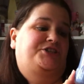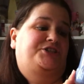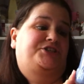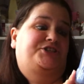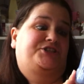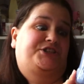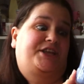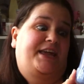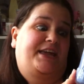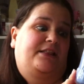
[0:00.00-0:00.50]

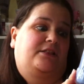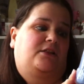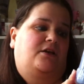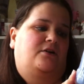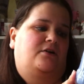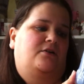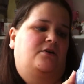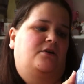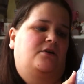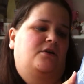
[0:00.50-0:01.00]

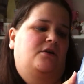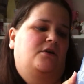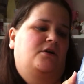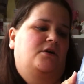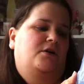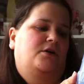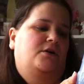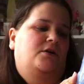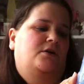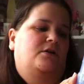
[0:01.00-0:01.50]
still
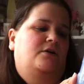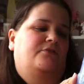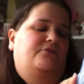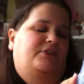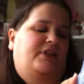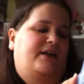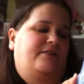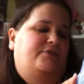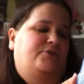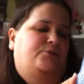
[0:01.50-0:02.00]

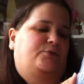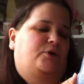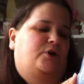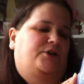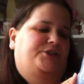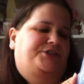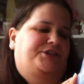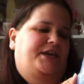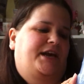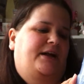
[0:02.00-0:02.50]
flavoured water.